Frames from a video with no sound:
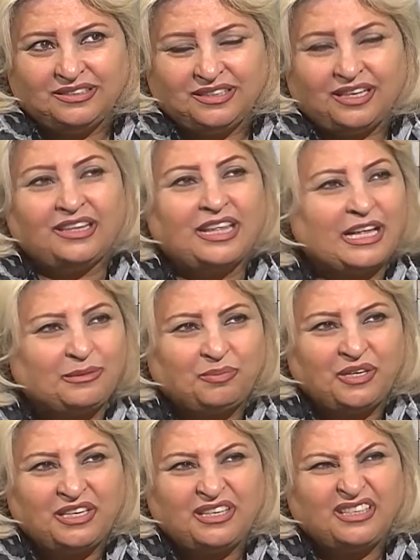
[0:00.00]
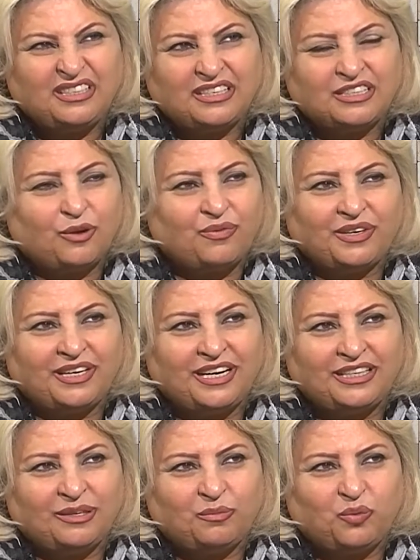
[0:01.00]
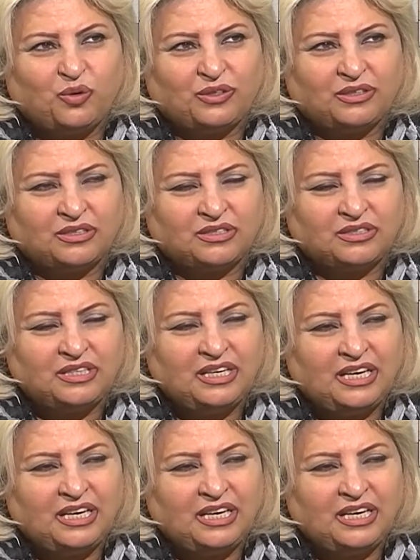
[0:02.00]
That period is of a great importance.